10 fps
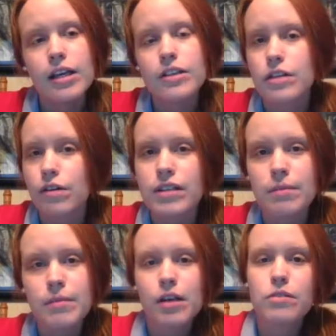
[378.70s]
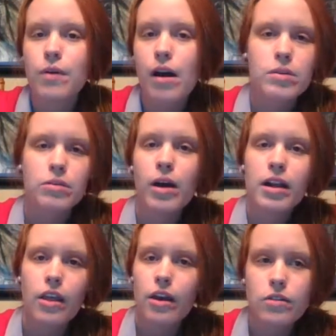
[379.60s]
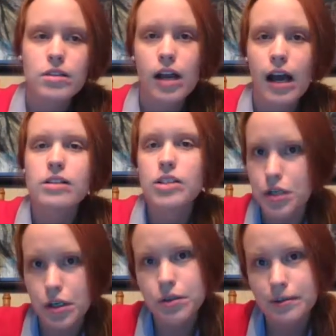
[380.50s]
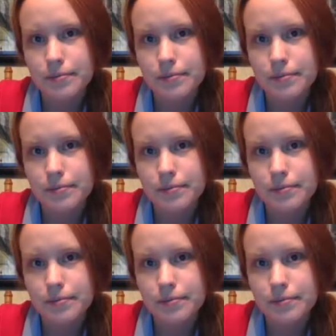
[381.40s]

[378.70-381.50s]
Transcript: So if something goes wrong with one of those, they're kind of screwed.